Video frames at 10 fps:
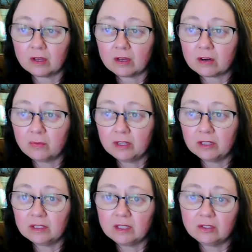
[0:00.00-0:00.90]
Her
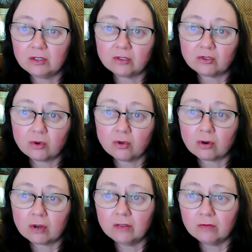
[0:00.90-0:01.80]
ability to control
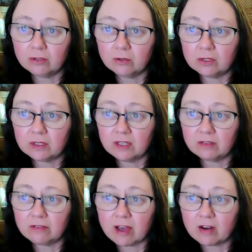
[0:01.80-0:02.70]
or influence the
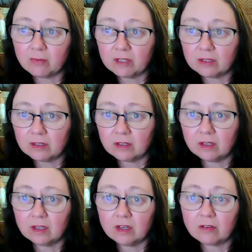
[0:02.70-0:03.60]
environment,
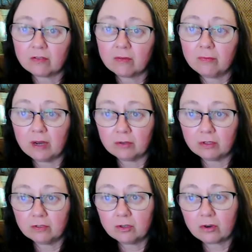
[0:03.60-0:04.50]
from
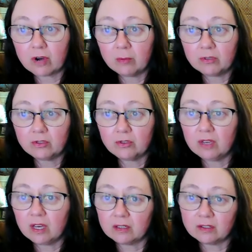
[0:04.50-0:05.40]
bountiful crops to
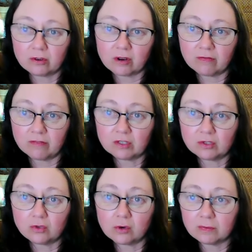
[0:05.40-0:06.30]
catastrophic
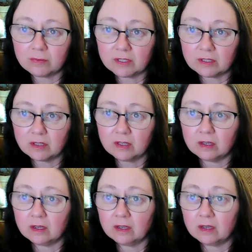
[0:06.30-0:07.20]
storms,
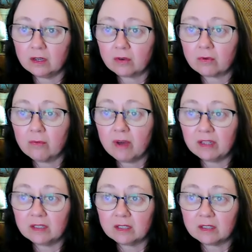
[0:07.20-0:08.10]

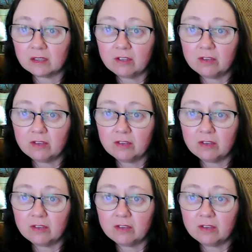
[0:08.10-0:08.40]
reminds us of